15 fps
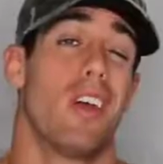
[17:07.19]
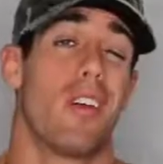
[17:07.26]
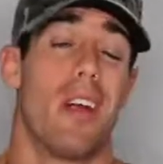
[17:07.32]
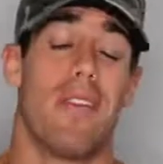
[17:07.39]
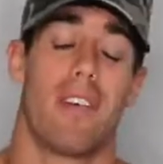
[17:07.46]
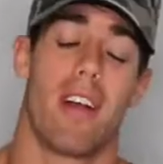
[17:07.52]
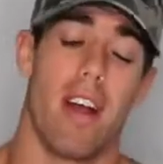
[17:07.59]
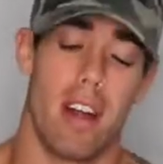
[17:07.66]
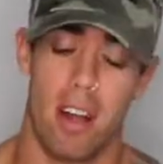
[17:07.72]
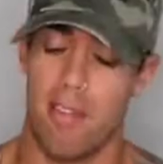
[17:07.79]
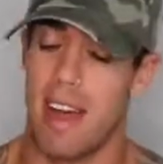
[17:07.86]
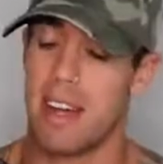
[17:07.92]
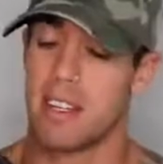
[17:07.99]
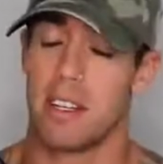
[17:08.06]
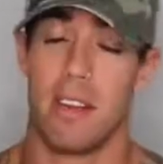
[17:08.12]
Great for
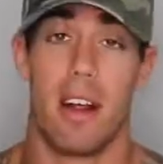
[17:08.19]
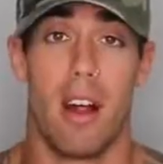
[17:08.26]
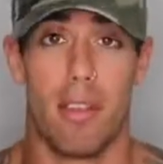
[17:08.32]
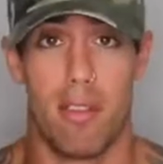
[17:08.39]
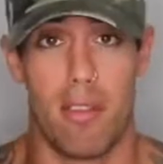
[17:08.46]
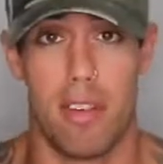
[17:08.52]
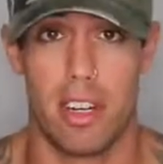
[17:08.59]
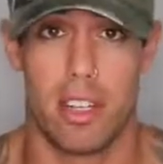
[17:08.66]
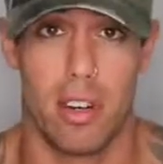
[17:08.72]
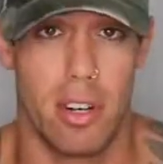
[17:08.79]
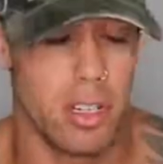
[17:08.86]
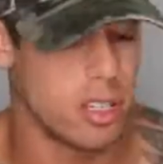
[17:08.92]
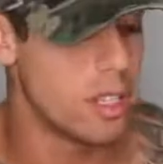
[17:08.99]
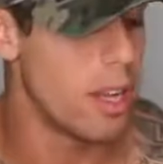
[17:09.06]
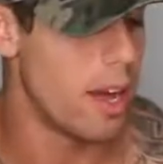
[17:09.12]
cardiovascular health, for fish
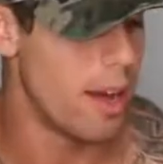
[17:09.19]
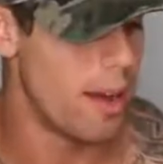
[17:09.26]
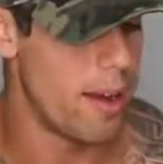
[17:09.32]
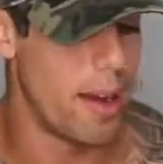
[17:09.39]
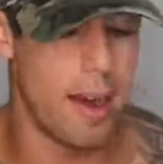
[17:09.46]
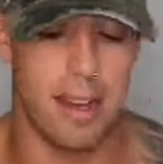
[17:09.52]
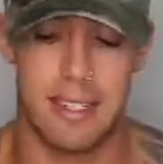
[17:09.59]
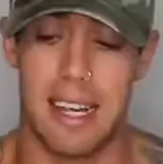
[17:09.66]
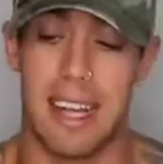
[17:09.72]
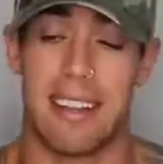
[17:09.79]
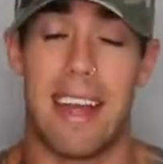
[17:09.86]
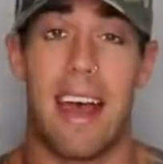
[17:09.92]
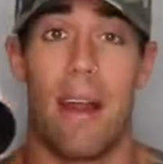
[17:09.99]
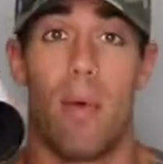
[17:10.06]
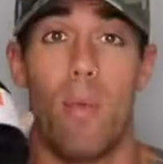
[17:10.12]
oils. Take
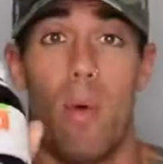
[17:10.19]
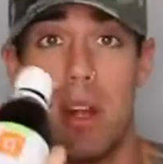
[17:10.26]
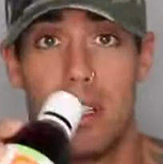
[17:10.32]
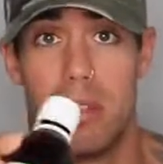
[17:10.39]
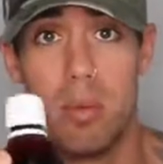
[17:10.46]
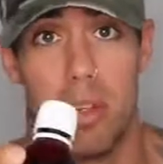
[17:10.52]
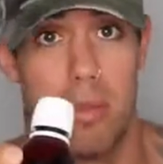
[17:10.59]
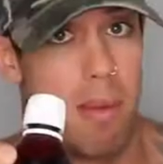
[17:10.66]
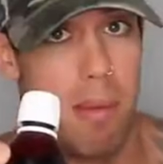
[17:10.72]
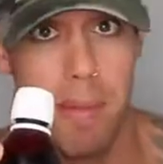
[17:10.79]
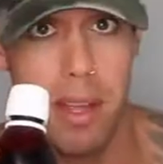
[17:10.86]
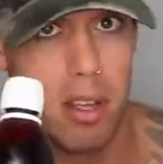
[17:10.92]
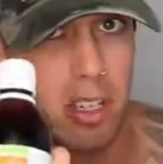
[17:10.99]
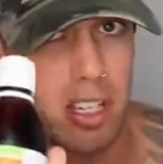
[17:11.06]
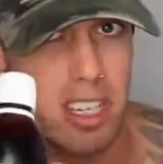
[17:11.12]
that once with my
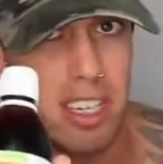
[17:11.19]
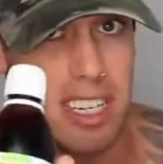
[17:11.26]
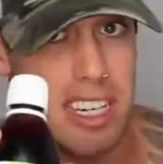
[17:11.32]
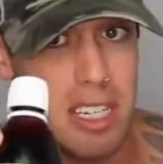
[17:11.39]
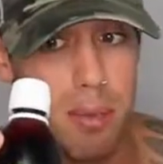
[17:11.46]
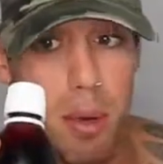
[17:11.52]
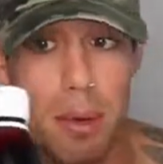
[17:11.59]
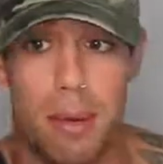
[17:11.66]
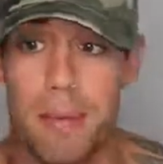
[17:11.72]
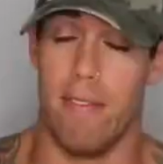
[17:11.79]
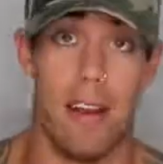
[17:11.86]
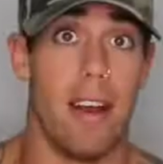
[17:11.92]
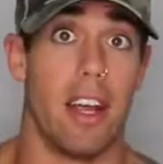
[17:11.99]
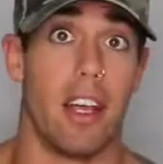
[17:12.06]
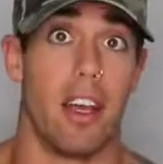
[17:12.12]
meal, just a teaspoon.
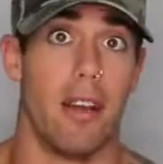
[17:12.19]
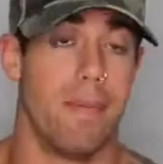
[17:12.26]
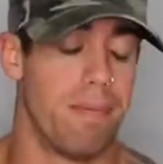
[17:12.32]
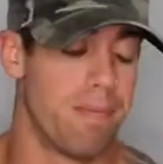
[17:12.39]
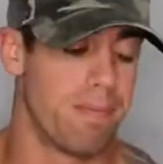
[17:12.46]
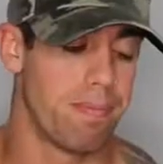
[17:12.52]
Very good.